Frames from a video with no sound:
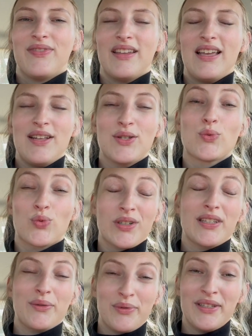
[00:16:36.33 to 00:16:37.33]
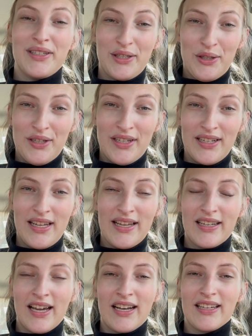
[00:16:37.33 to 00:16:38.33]
It's really, really good. It
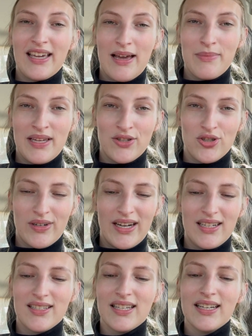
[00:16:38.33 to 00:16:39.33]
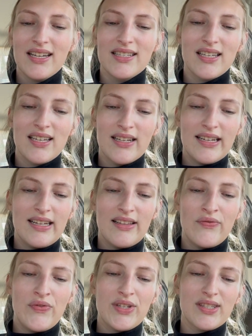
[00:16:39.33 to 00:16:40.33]
kind of kept me entranced. Like I said,
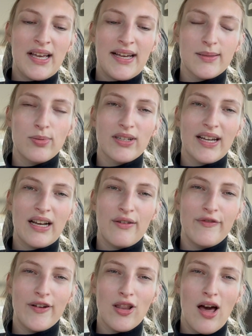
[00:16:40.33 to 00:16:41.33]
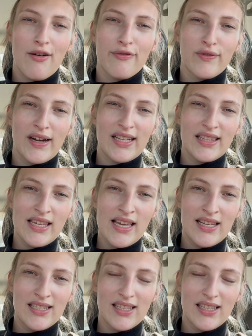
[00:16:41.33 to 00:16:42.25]
this last book kind of fell off right at the end.